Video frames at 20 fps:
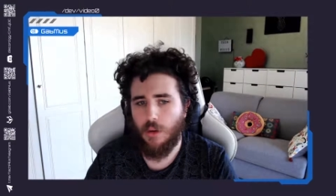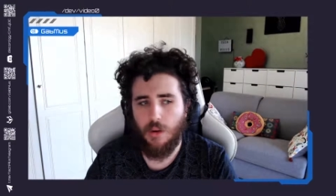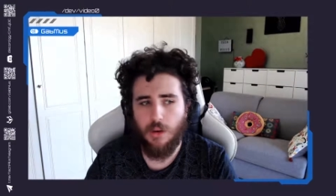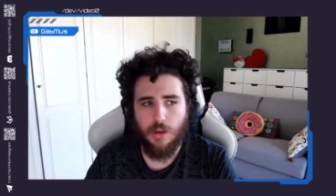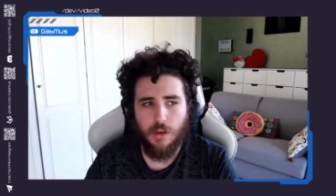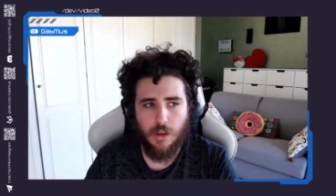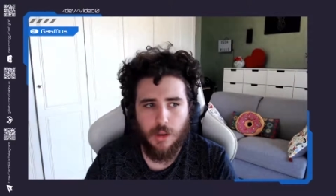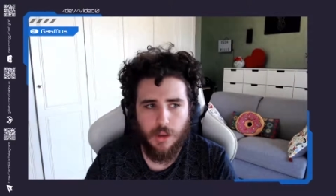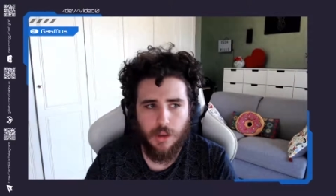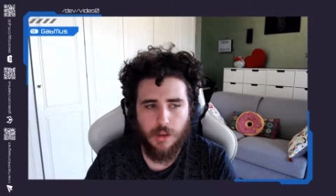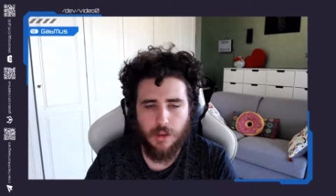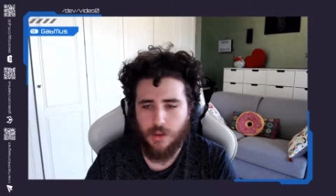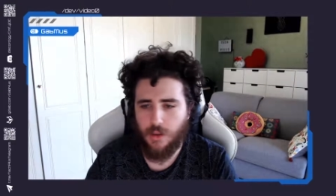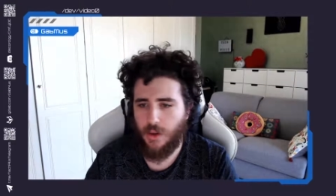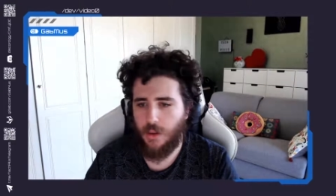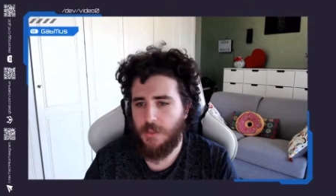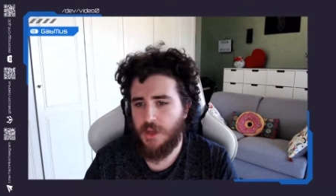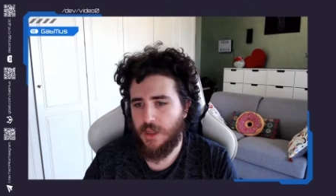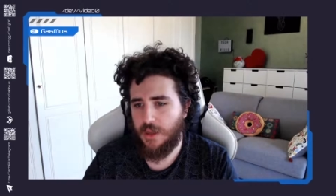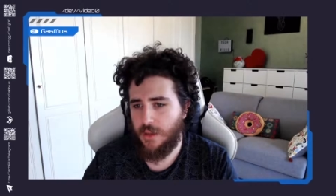or
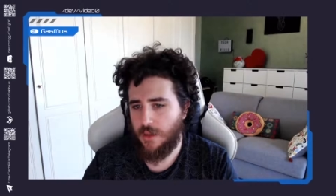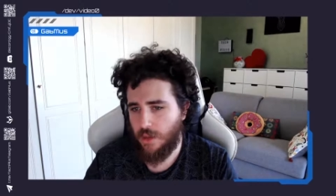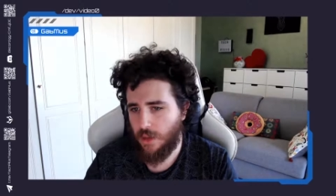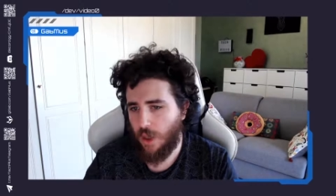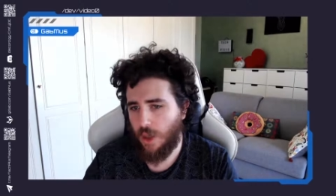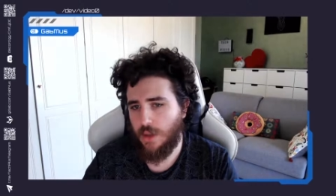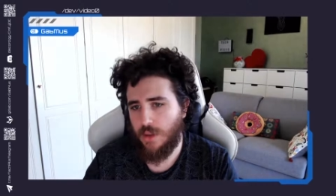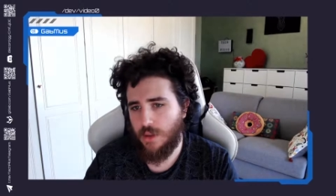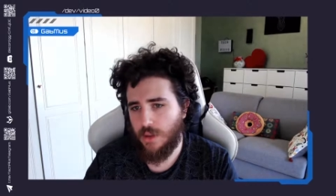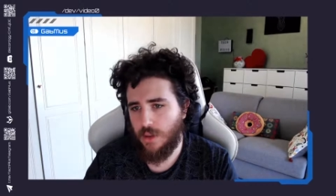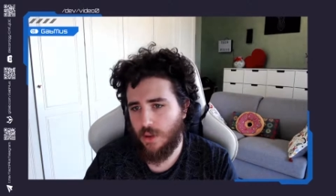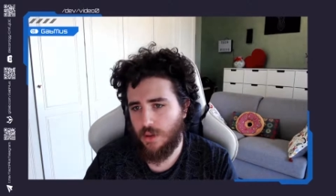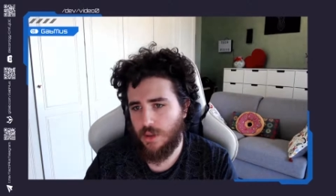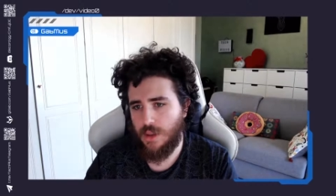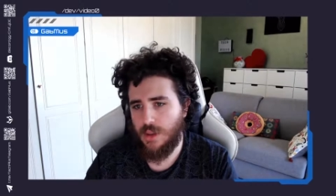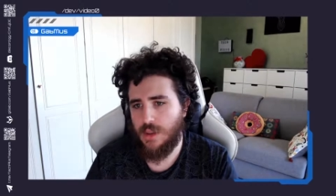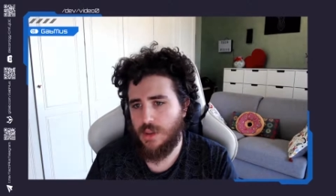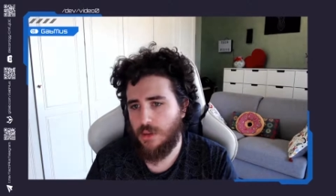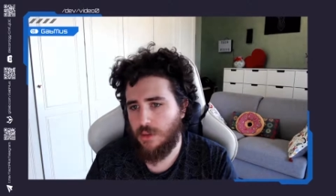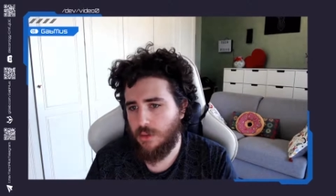I mean, not
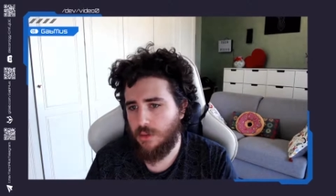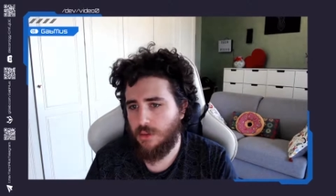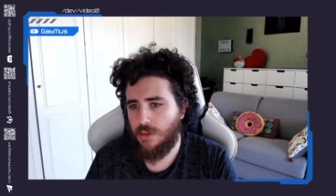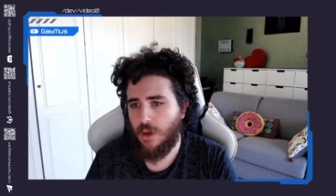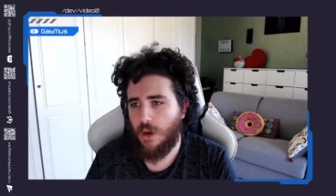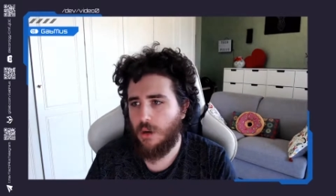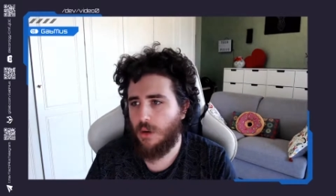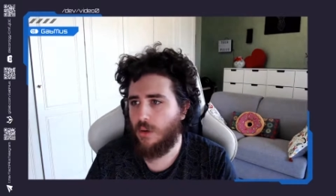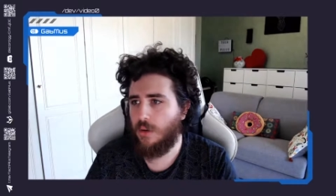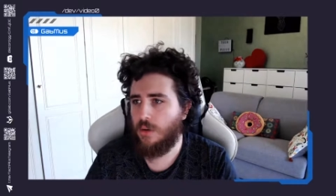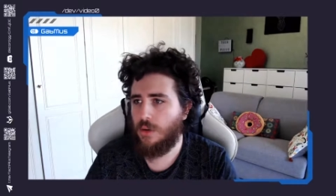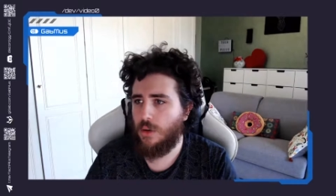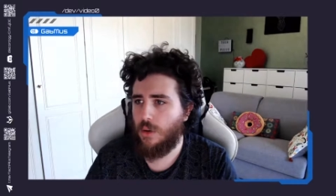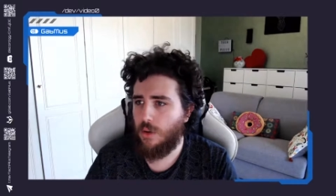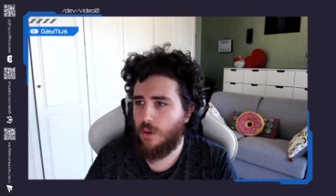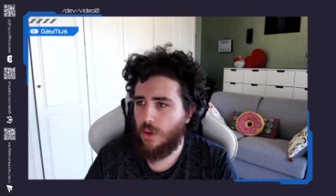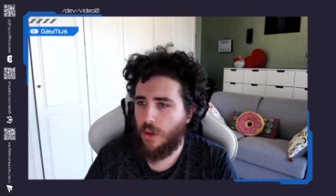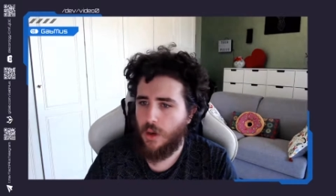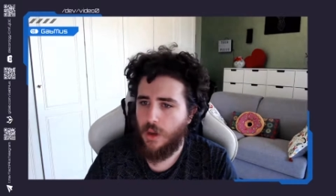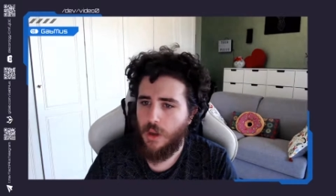this included dongle,
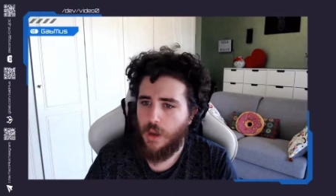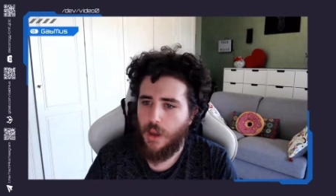nor